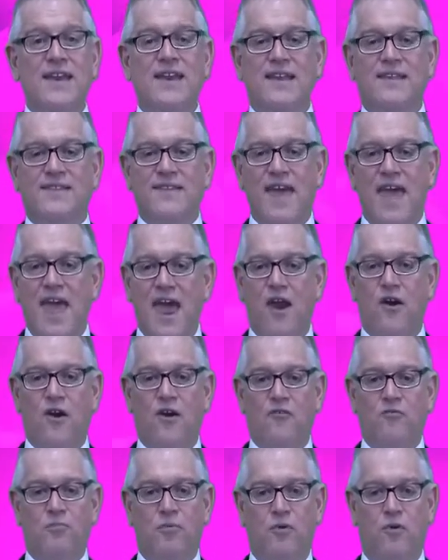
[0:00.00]
It is
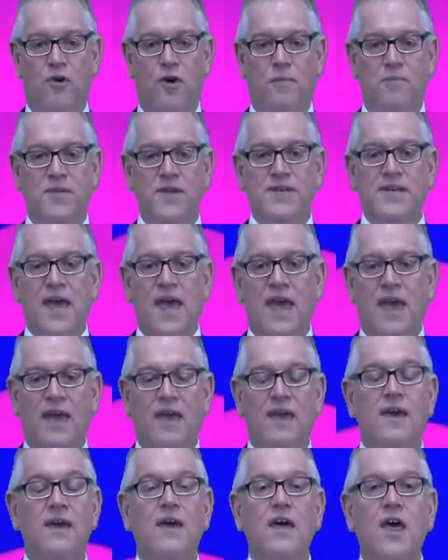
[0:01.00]
Erev Purim, the
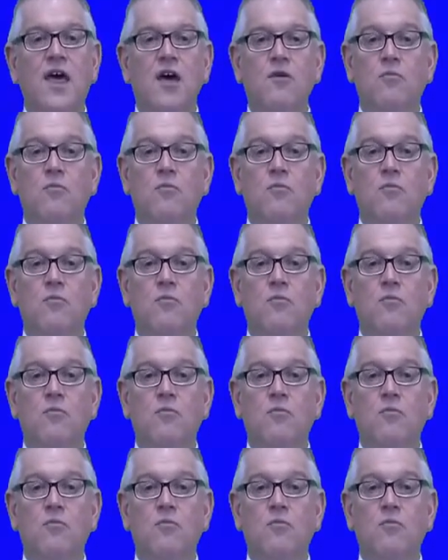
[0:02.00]
day